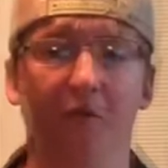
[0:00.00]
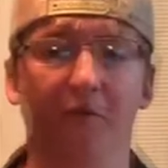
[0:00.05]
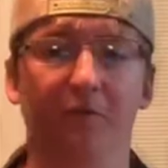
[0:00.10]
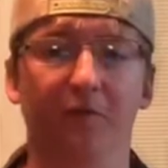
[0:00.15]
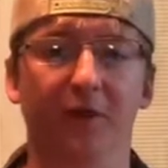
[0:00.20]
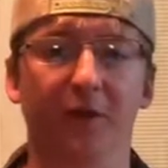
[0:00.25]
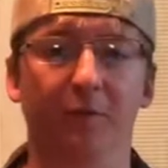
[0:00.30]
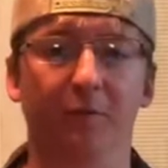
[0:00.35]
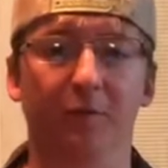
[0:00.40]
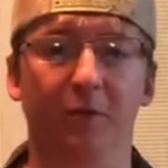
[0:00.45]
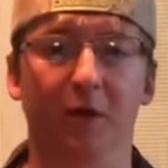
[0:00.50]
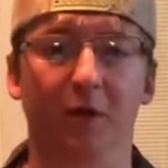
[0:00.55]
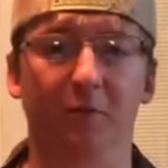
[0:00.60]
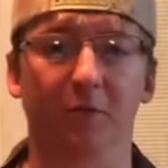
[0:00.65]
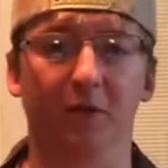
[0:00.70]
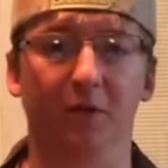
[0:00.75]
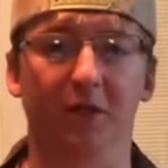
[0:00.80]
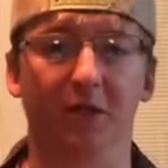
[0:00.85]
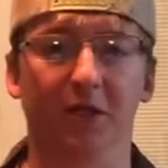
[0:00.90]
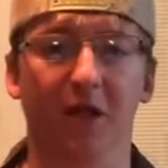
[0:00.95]
fit
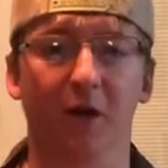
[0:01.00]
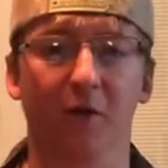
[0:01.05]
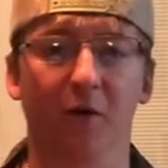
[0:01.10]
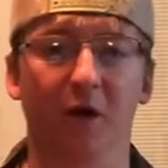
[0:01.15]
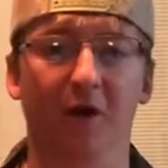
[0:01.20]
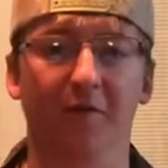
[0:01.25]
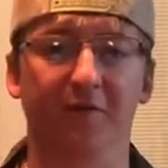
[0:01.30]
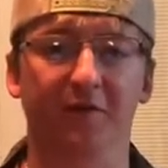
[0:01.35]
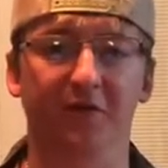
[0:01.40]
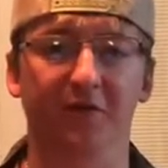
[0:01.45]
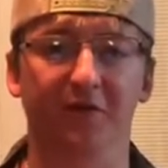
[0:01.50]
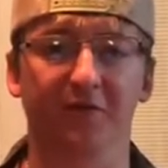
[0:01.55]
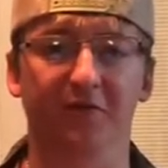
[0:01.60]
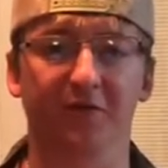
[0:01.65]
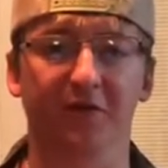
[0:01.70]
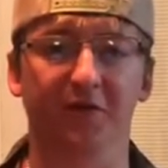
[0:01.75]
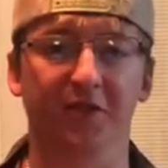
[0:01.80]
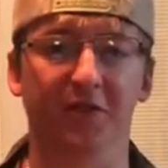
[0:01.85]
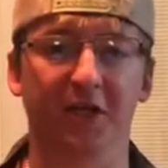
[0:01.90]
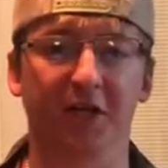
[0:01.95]
properly don't offer
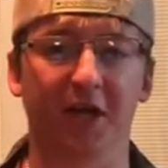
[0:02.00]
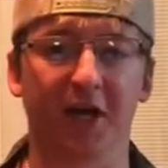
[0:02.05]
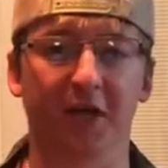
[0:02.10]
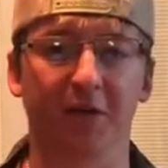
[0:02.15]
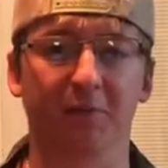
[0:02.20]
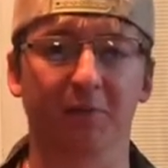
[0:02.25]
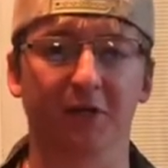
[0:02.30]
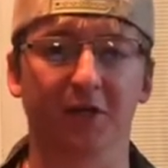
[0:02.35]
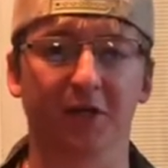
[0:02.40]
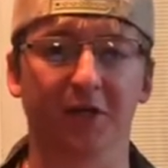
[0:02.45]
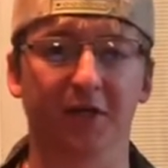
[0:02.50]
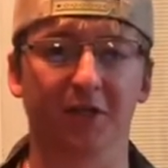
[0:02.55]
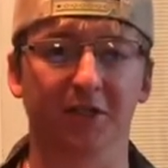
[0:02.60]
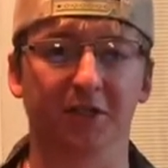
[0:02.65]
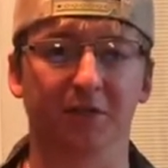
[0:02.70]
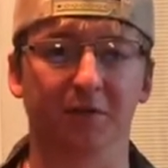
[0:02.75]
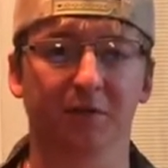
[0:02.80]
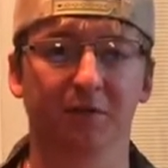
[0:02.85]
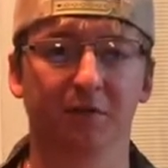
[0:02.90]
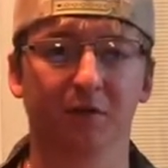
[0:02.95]
sufficient hand
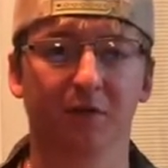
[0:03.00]
protection.